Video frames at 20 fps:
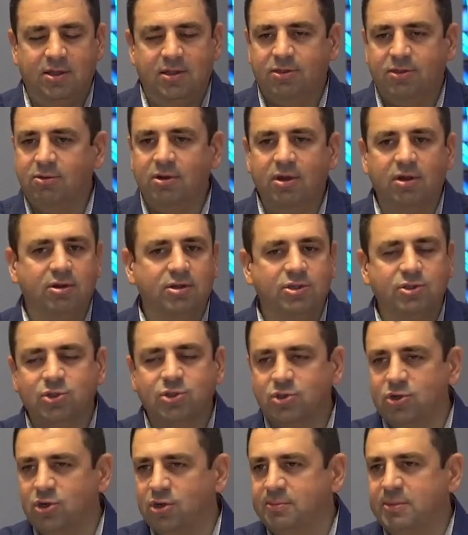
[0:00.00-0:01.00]
through our
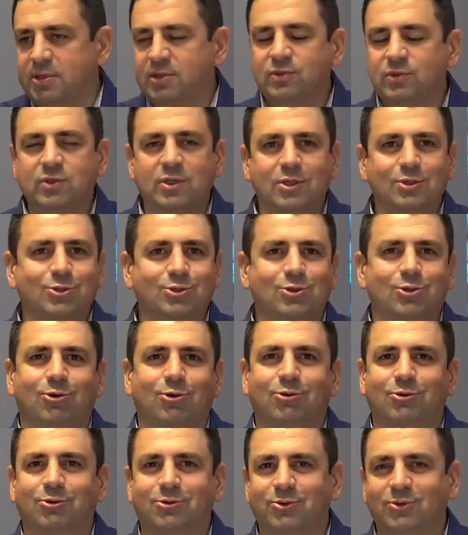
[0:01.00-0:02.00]
sermons and
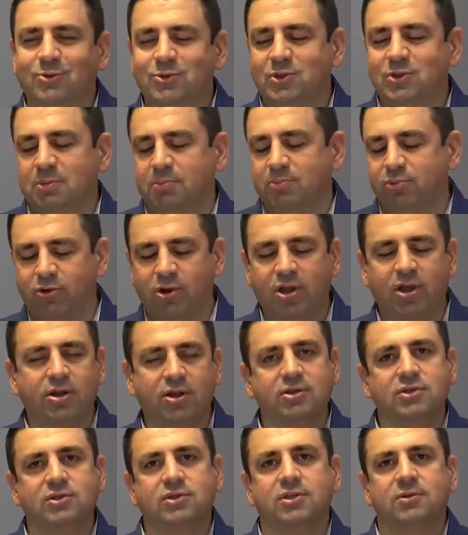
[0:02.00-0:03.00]
songs and
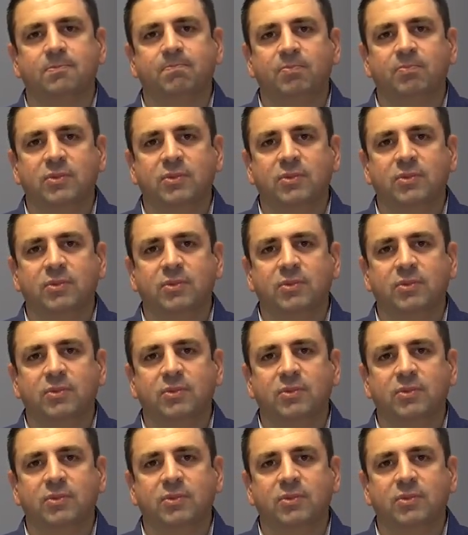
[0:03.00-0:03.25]
prayers,